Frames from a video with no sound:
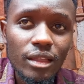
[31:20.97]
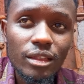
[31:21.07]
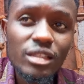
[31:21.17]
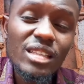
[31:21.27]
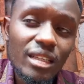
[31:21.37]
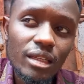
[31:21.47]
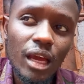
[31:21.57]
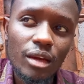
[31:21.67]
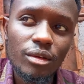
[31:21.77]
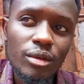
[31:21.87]
inside
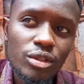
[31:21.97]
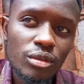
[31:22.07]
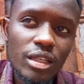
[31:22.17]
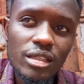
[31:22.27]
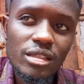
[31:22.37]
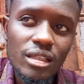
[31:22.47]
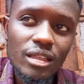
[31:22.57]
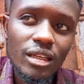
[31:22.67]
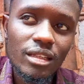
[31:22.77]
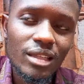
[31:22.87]
yeah once you get inside
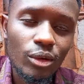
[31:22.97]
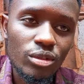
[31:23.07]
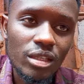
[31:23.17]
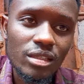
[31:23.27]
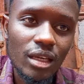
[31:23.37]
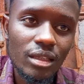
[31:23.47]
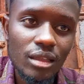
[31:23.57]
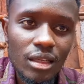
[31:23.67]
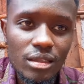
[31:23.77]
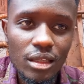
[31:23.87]
the gate there was a
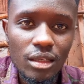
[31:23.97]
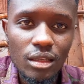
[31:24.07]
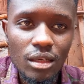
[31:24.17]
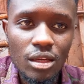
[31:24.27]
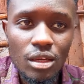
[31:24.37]
sign there saying